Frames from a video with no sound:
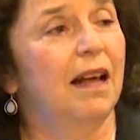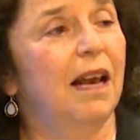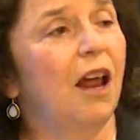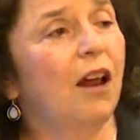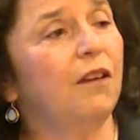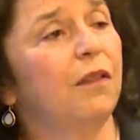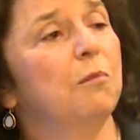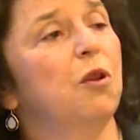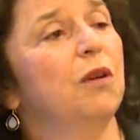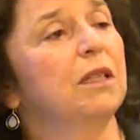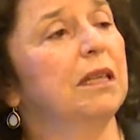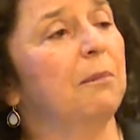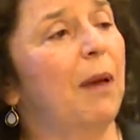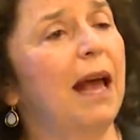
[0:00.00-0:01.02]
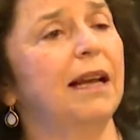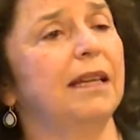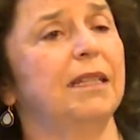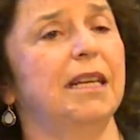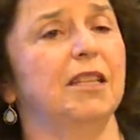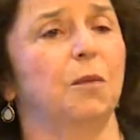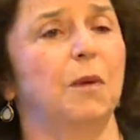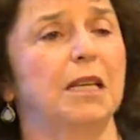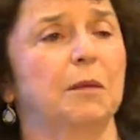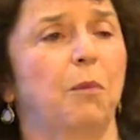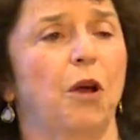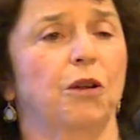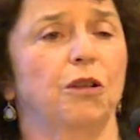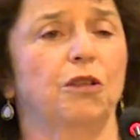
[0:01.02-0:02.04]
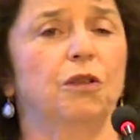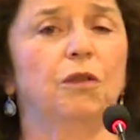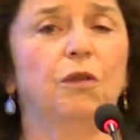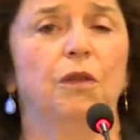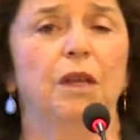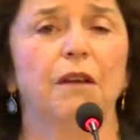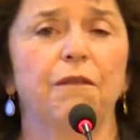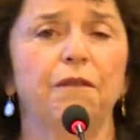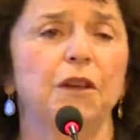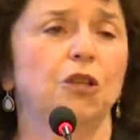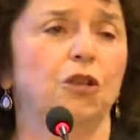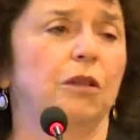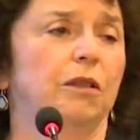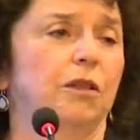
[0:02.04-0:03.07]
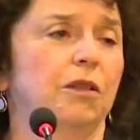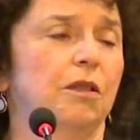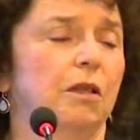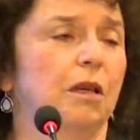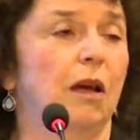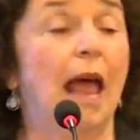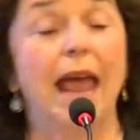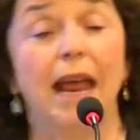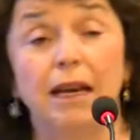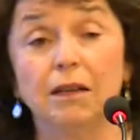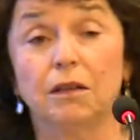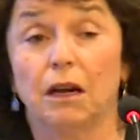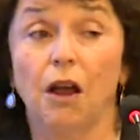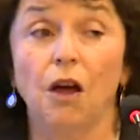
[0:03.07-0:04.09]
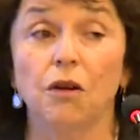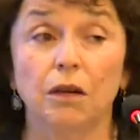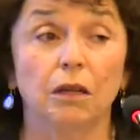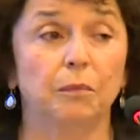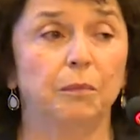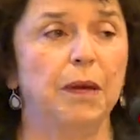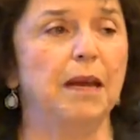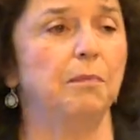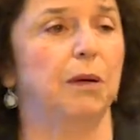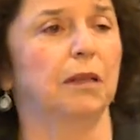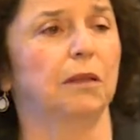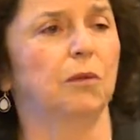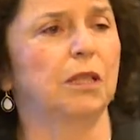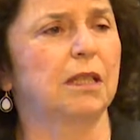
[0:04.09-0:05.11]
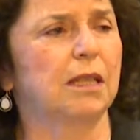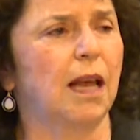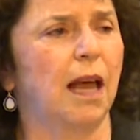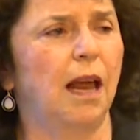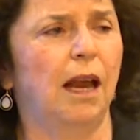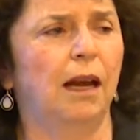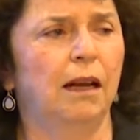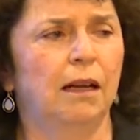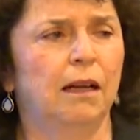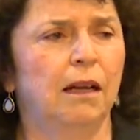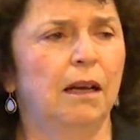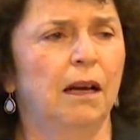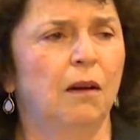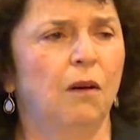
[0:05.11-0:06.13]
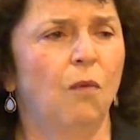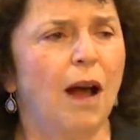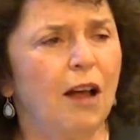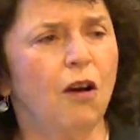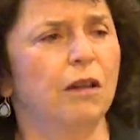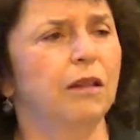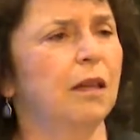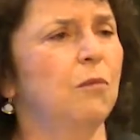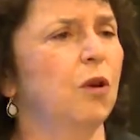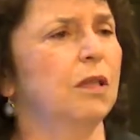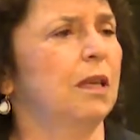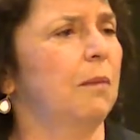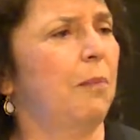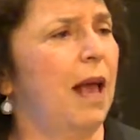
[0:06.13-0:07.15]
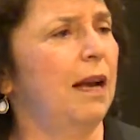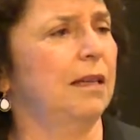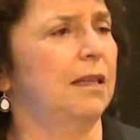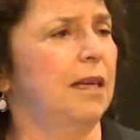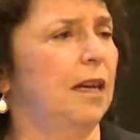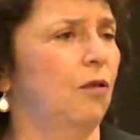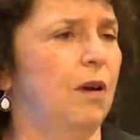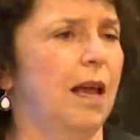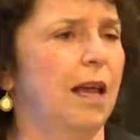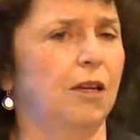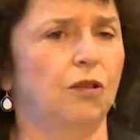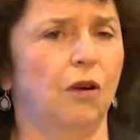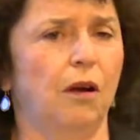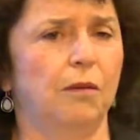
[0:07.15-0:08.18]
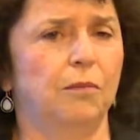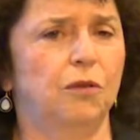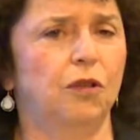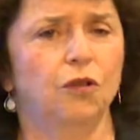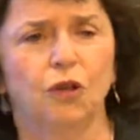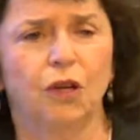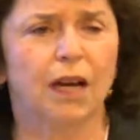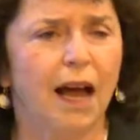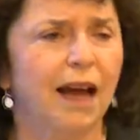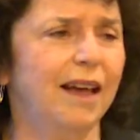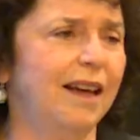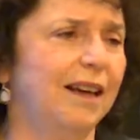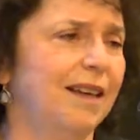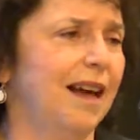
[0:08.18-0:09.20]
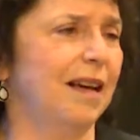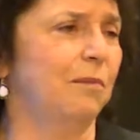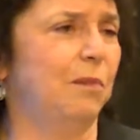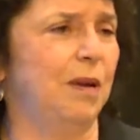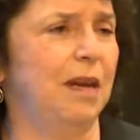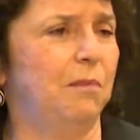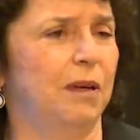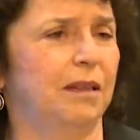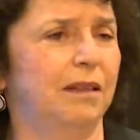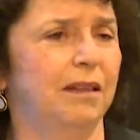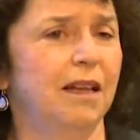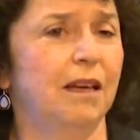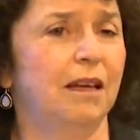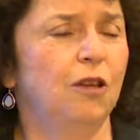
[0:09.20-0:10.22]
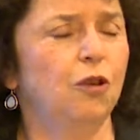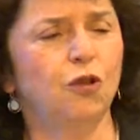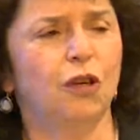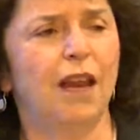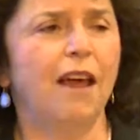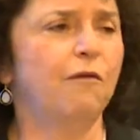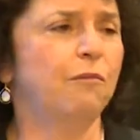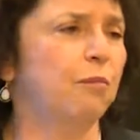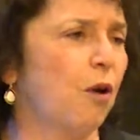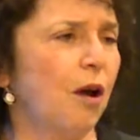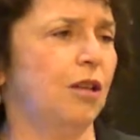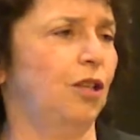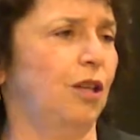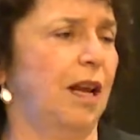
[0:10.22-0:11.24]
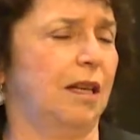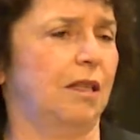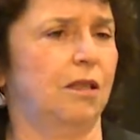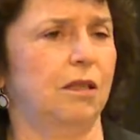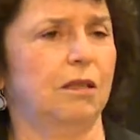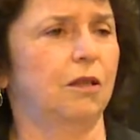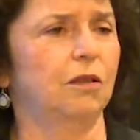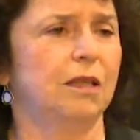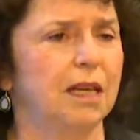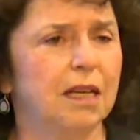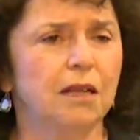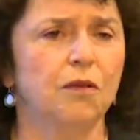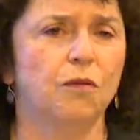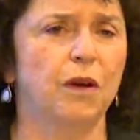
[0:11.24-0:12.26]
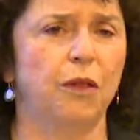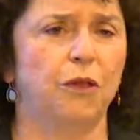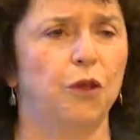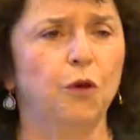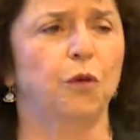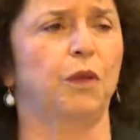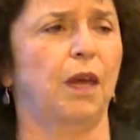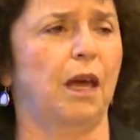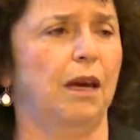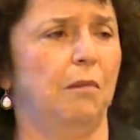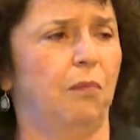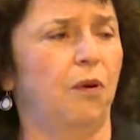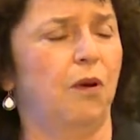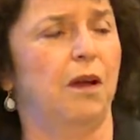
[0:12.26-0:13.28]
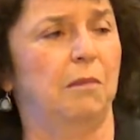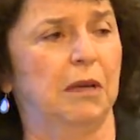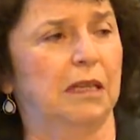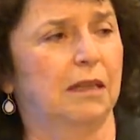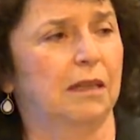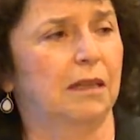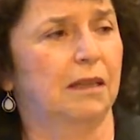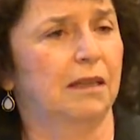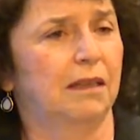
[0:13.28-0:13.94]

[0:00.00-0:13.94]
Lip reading: A lot of the municipalities we spoke to, the officials and local people would say, why can't the municipality create jobs? You should hire young people. You should have projects to deal with youth unemployment.